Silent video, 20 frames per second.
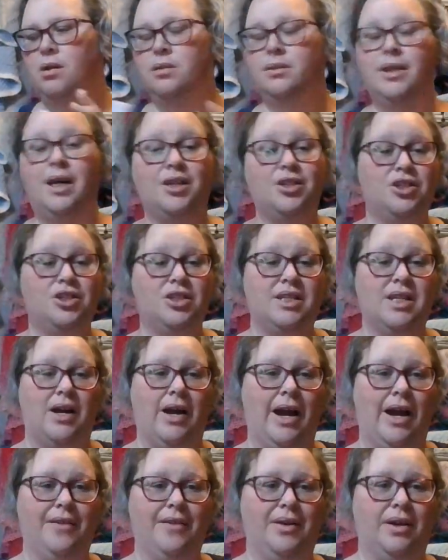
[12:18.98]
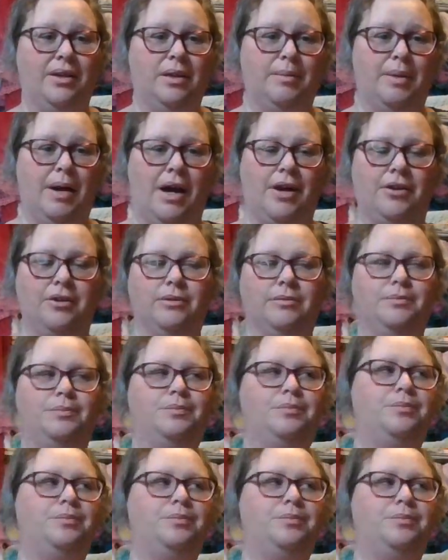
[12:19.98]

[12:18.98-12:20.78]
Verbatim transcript: That's just how I found the pattern.